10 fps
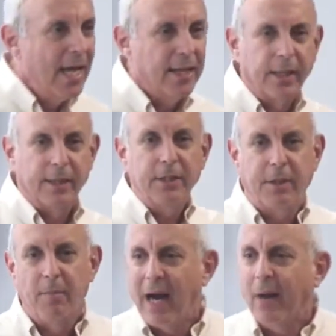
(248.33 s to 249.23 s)
It's that this
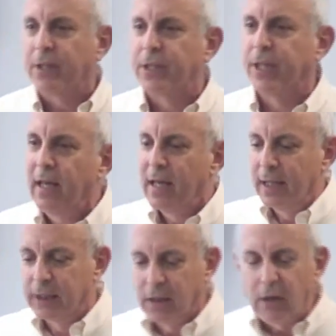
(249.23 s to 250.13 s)
democracy
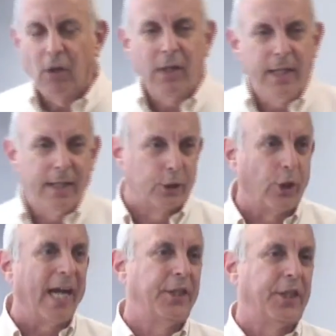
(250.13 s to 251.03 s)
is literally in the
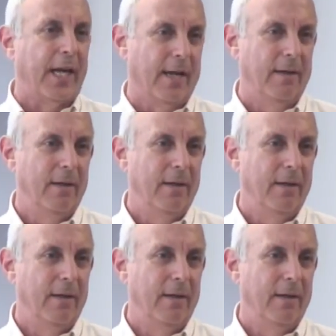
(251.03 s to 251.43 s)
trash can.